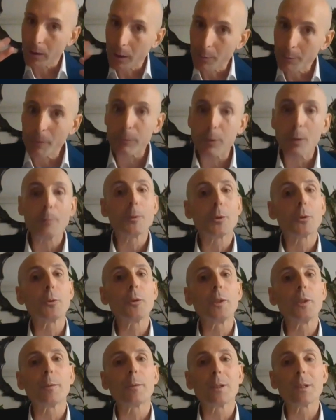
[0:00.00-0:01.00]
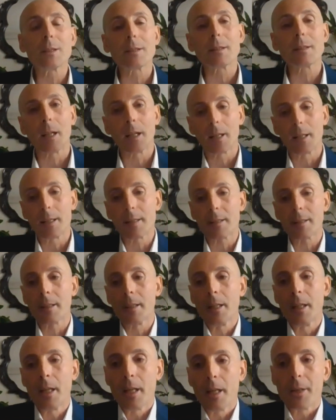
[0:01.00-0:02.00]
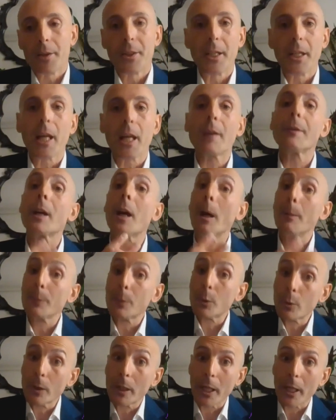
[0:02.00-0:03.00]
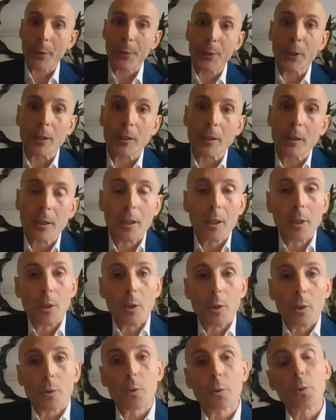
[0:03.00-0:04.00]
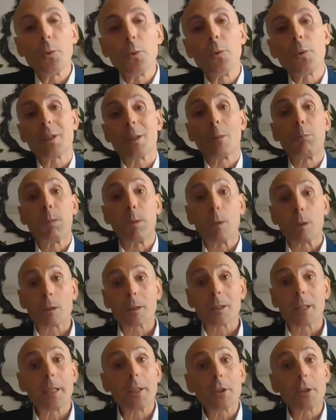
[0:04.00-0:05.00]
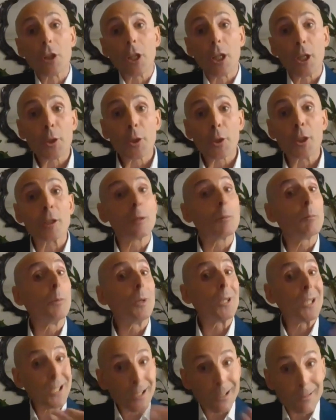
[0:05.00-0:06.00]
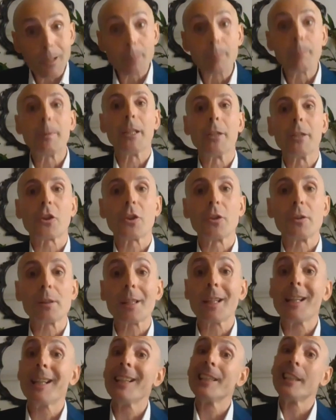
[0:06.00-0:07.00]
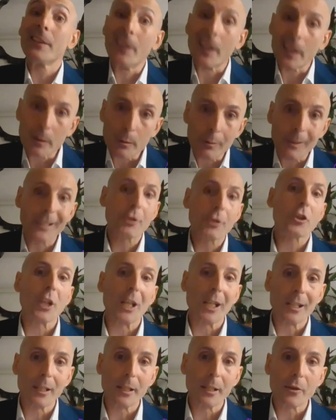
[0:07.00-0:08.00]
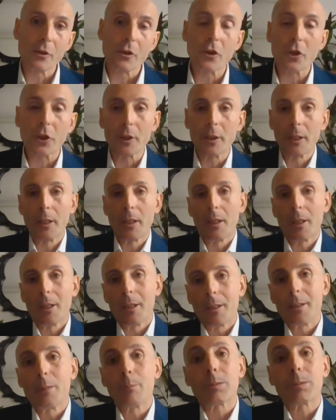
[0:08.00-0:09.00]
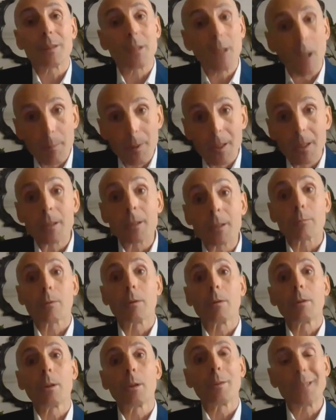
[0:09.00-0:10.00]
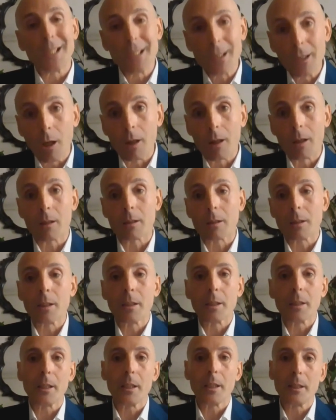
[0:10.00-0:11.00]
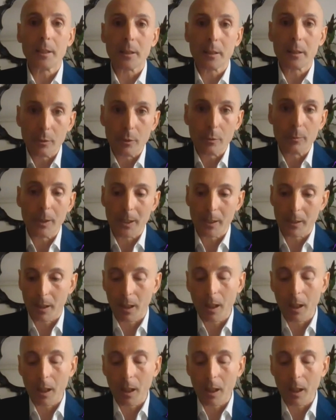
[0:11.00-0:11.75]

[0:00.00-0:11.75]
coming from two different sides, they have come together to support each other monetary ambitions and eventually challenge the predominant role of the dollar in the global